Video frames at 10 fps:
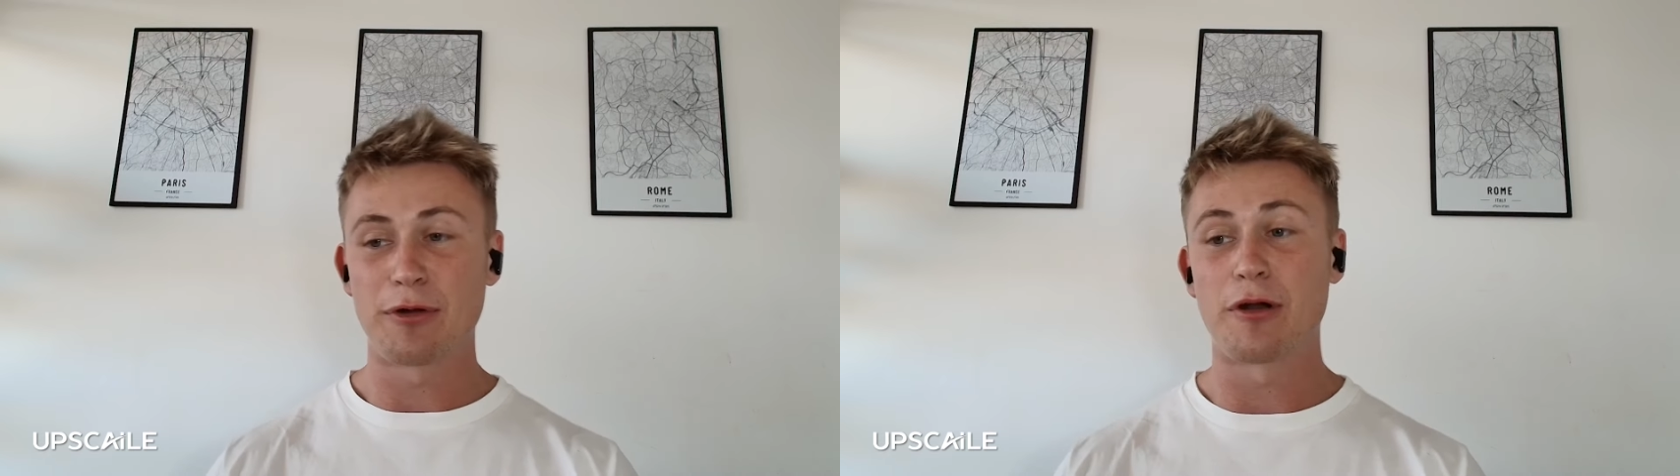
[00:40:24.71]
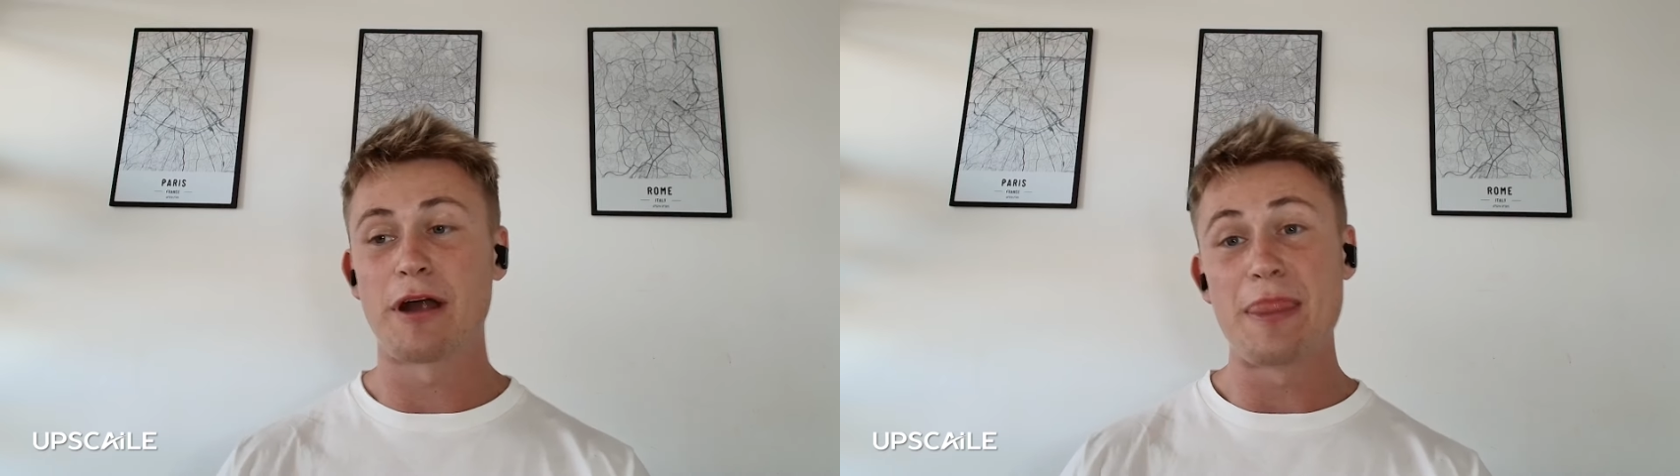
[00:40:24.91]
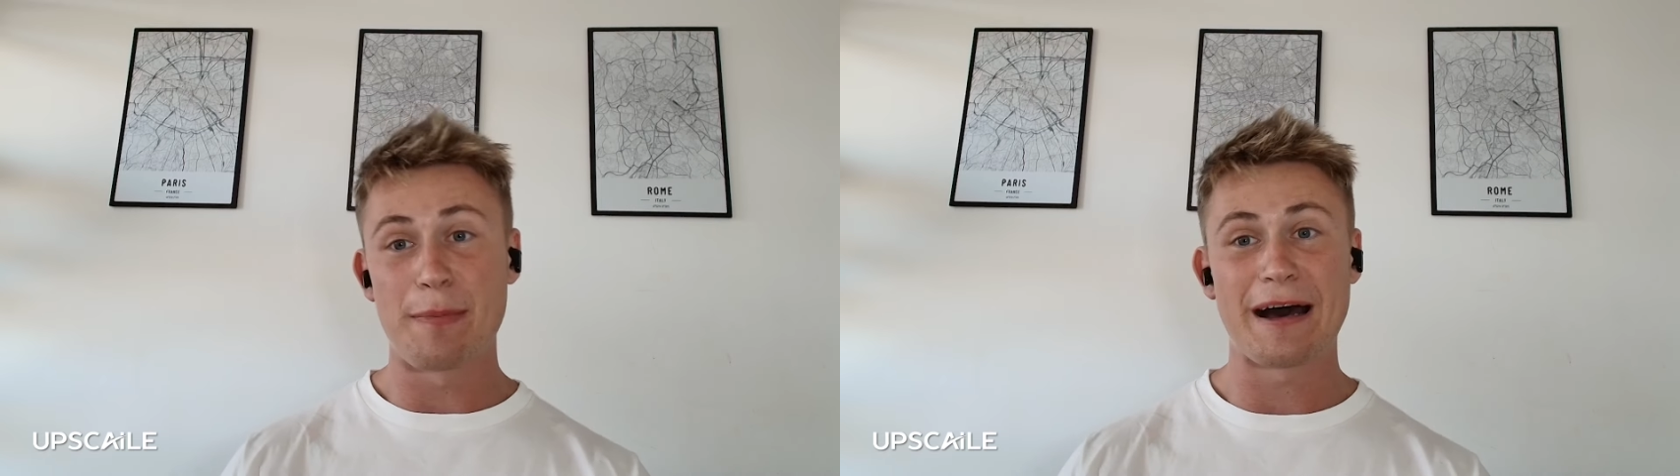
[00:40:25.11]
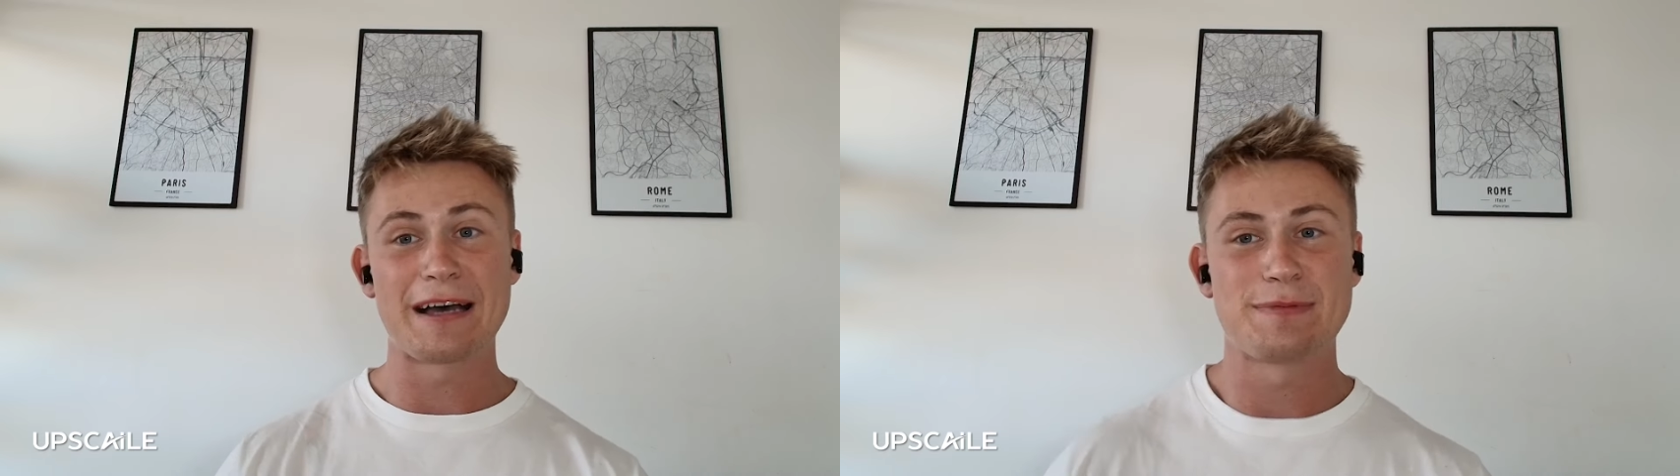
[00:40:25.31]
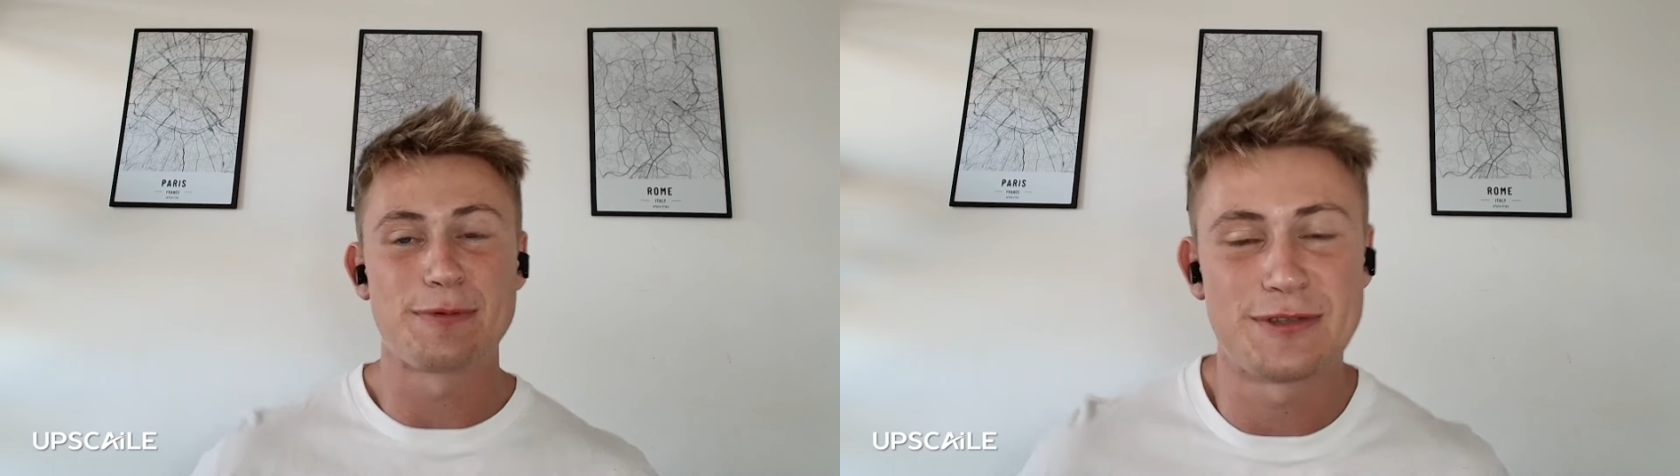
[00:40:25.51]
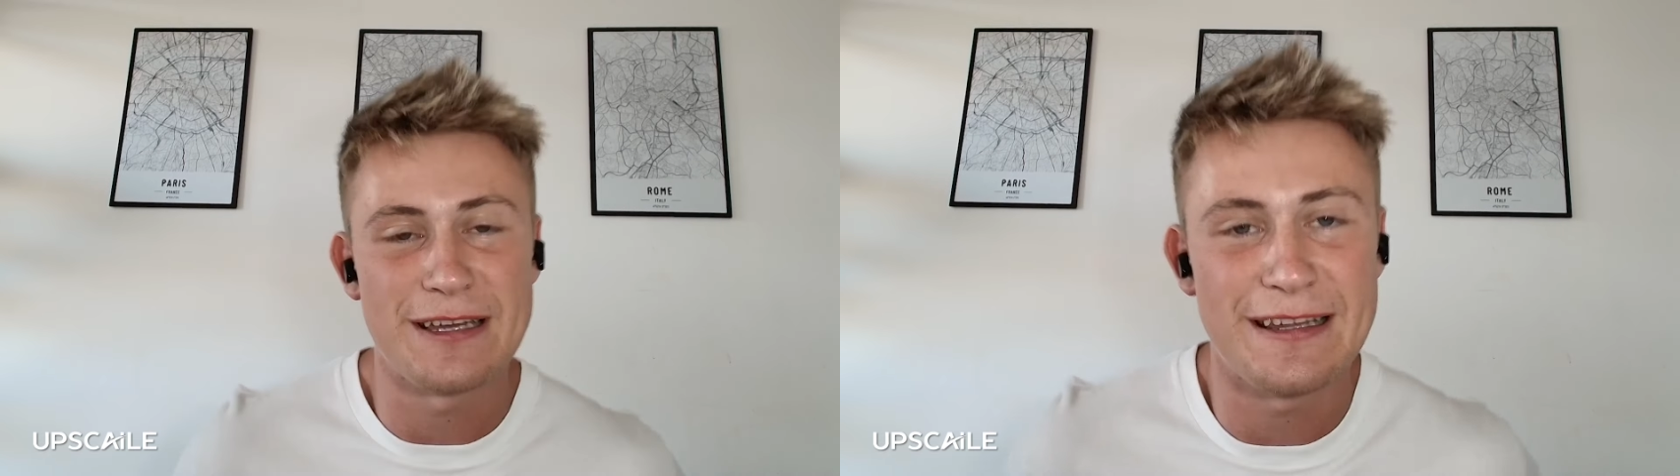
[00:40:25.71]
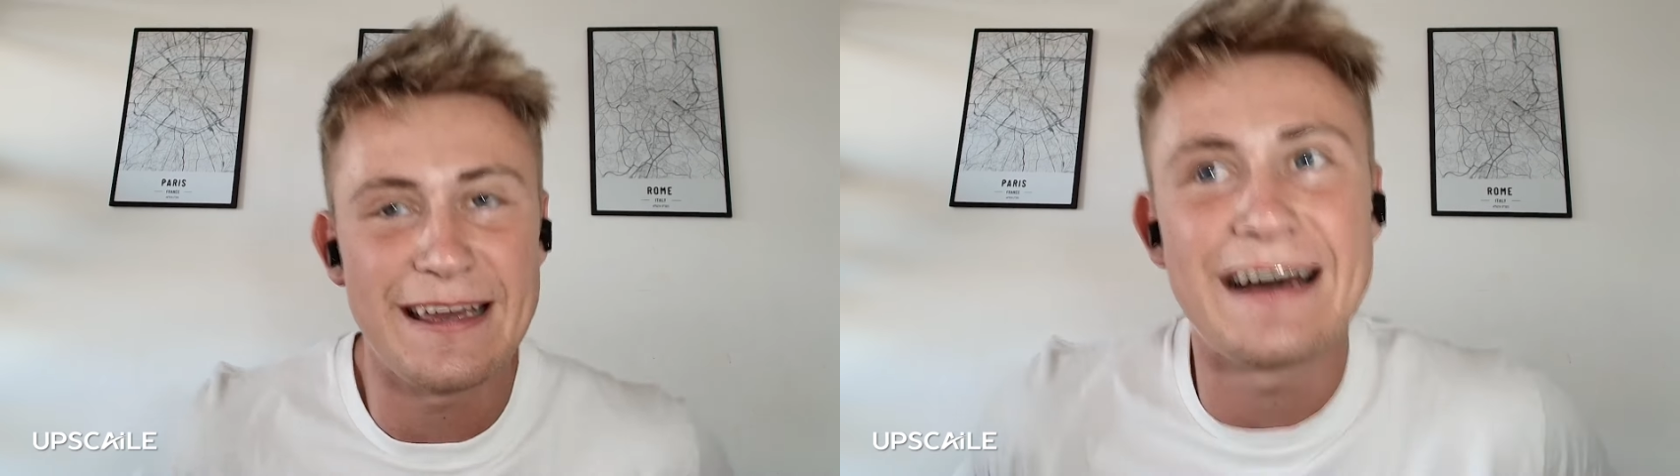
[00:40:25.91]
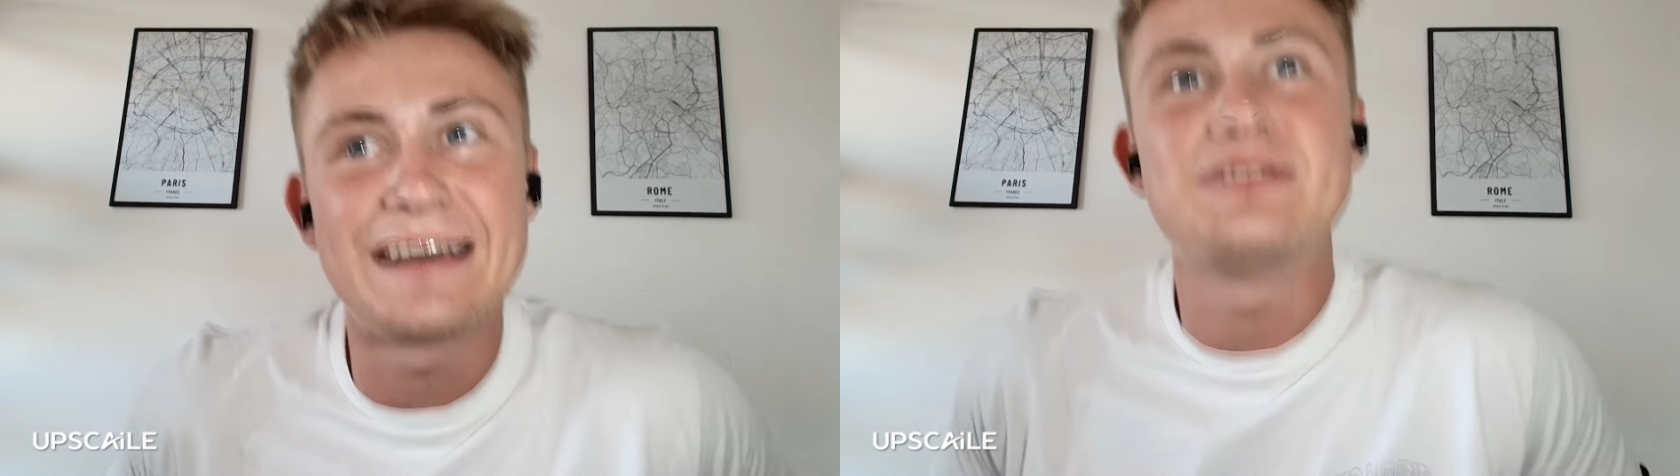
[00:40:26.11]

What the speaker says: or in the past, people said that AI is